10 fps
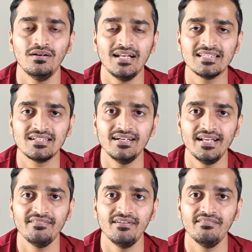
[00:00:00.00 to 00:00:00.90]
test and
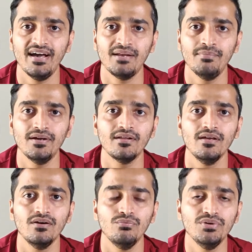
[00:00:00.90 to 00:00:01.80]
dev environment,
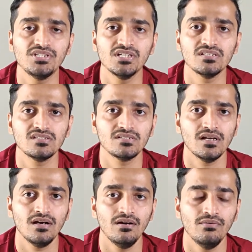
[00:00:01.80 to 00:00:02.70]
which
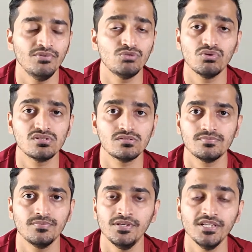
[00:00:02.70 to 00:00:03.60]

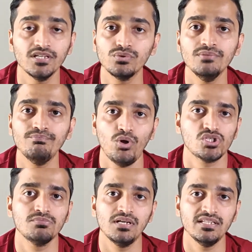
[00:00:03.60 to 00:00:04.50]
was near to
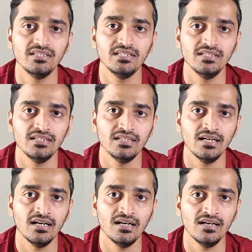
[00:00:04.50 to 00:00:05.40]
impossible in the
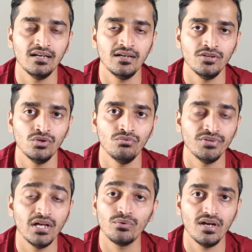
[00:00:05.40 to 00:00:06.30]

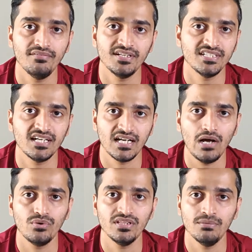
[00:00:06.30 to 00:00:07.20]
without leveraging
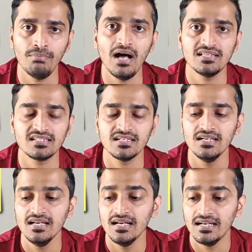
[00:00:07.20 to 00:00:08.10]
cloud in the past.
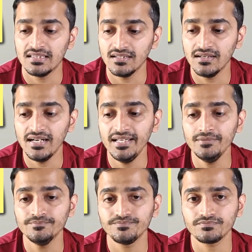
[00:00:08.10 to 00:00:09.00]

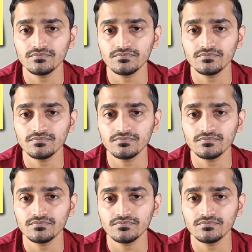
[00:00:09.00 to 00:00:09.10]
Thirdly,